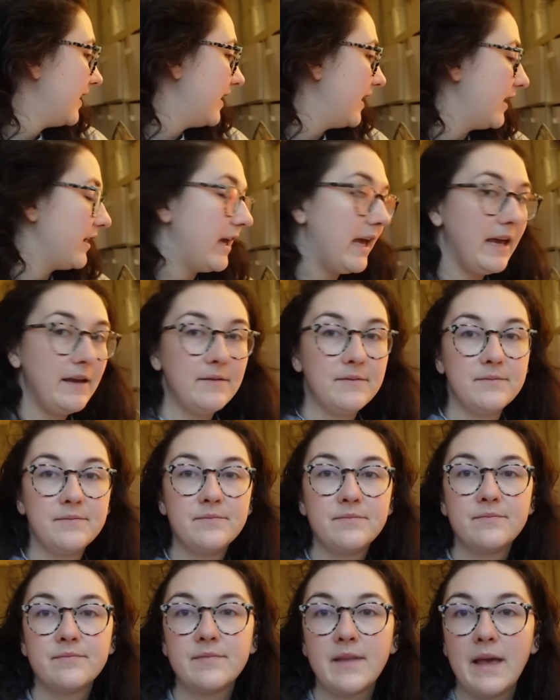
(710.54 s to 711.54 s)
Okay,
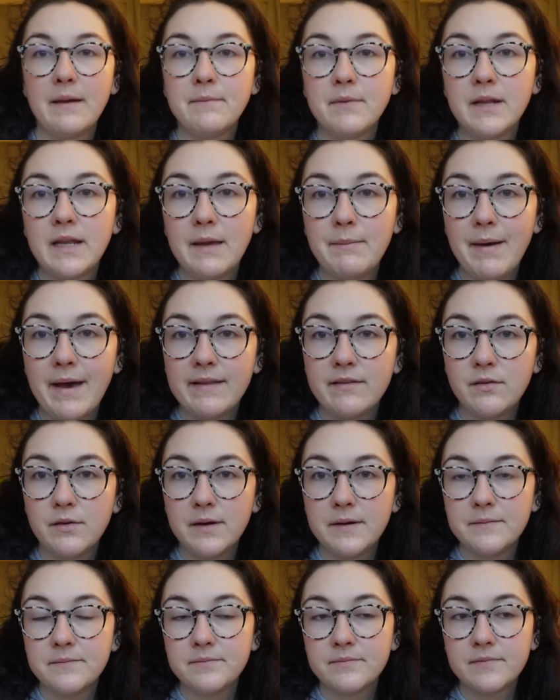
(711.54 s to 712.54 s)
I'm gonna get back to
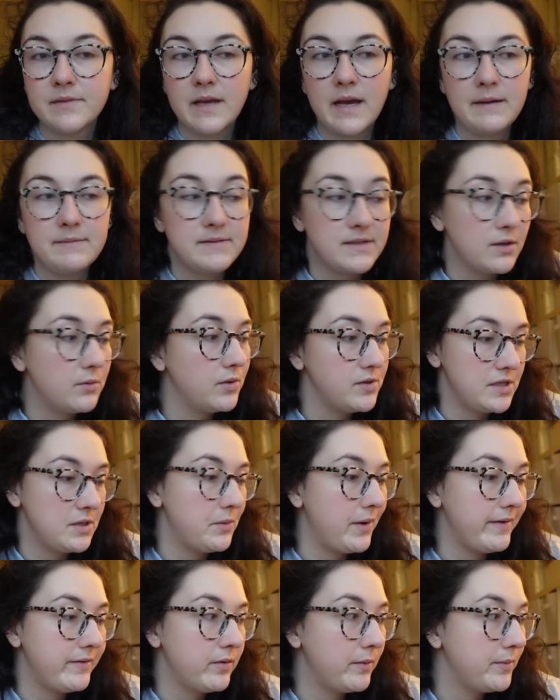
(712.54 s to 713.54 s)
it. I'm still watching
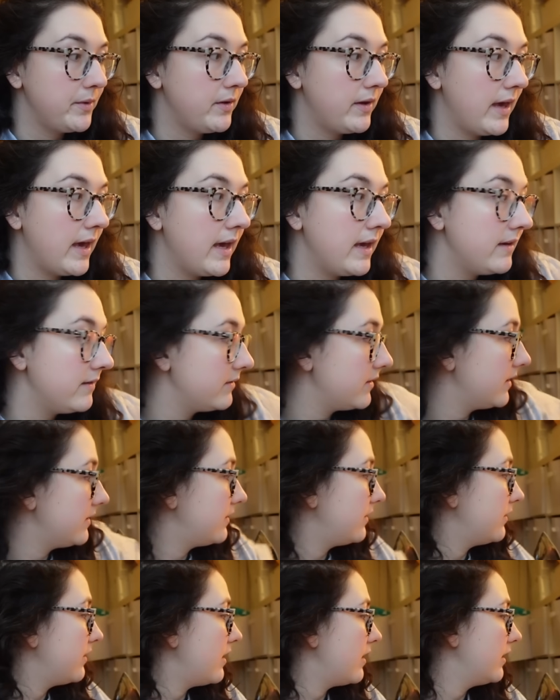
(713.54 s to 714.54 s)
Why Stop UK because
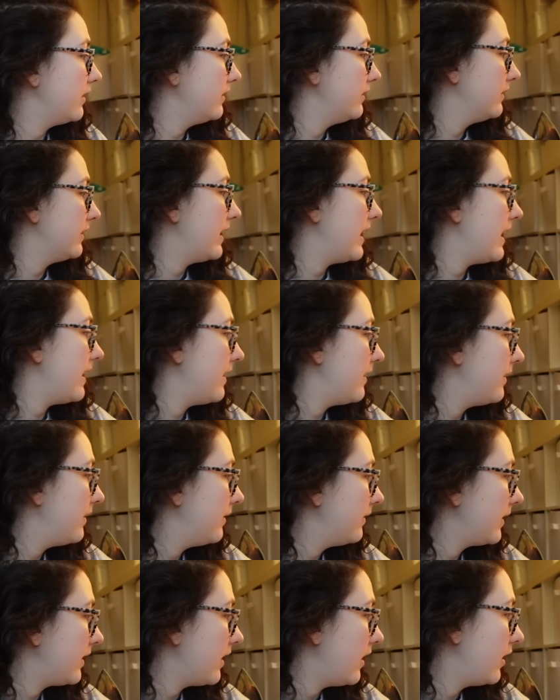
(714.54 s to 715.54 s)
there are
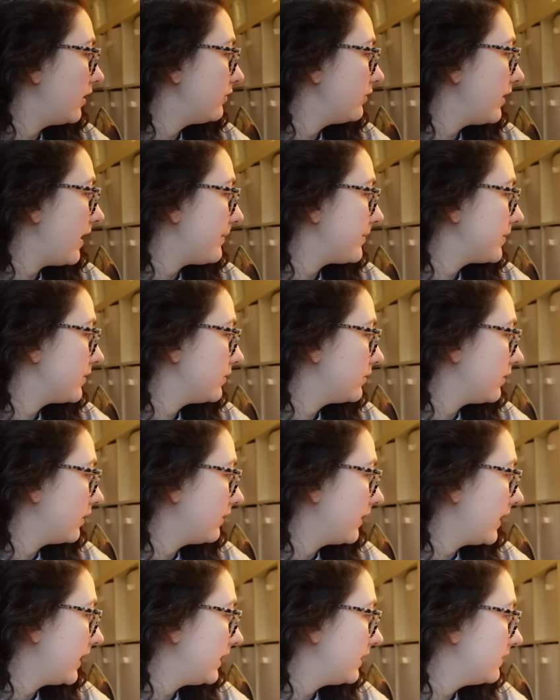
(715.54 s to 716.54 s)
like 100 episodes
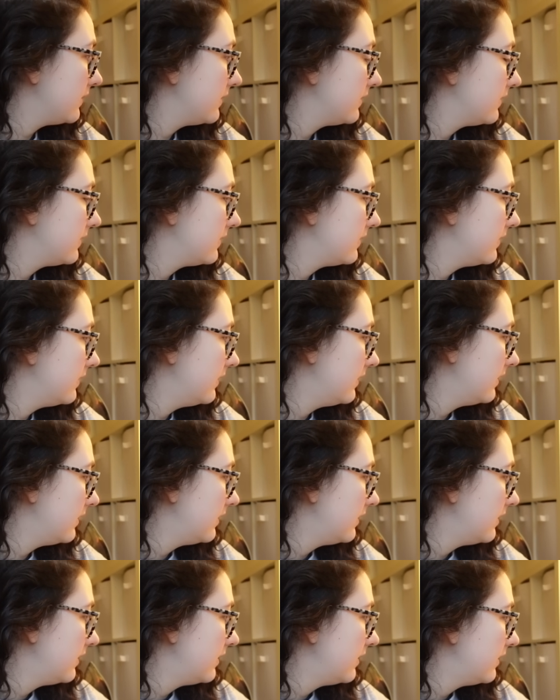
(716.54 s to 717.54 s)
online.
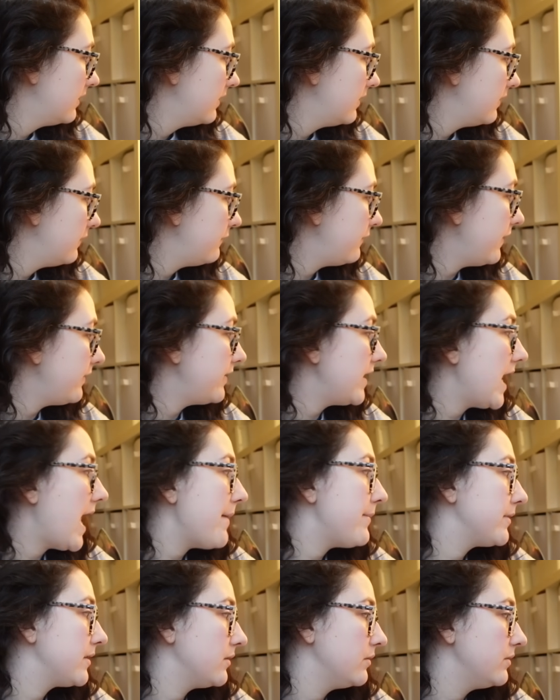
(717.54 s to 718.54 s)
58
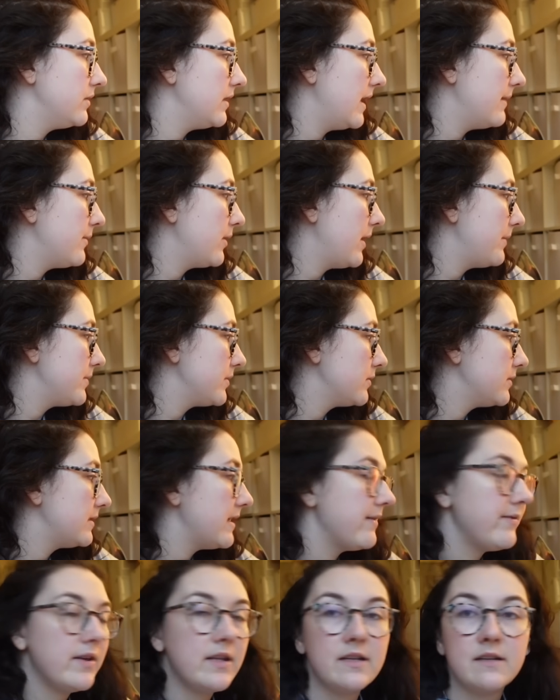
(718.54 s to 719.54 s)
episodes, and I'm on episode
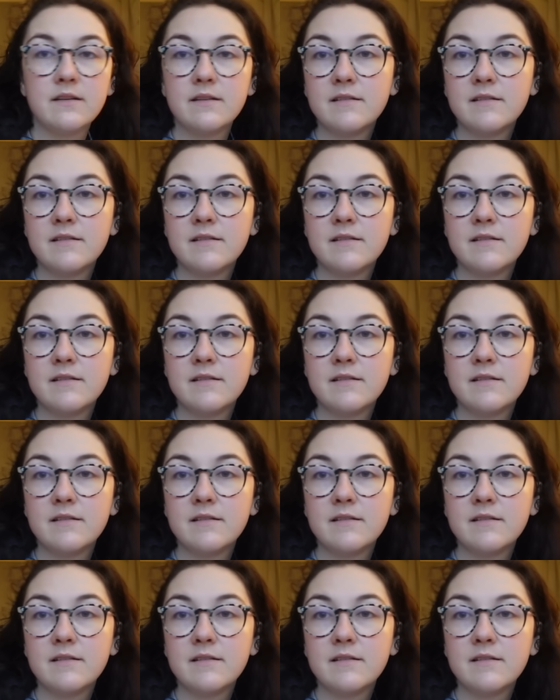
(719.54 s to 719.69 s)
7.